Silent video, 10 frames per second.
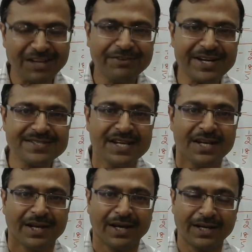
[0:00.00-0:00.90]
Friends,
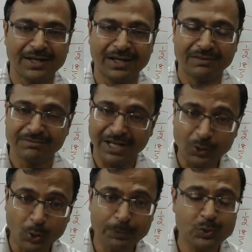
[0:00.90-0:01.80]
I
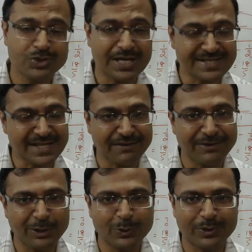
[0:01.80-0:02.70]
hope you stay safe
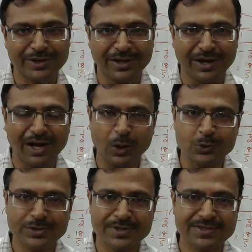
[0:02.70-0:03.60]
in your
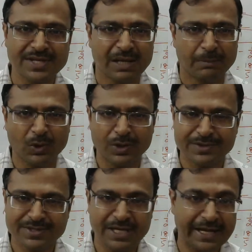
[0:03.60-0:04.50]
houses,
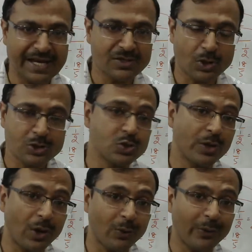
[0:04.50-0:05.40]
because India is also
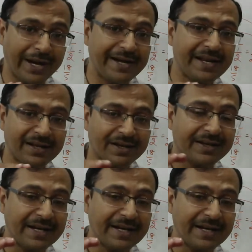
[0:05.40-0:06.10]
now entering a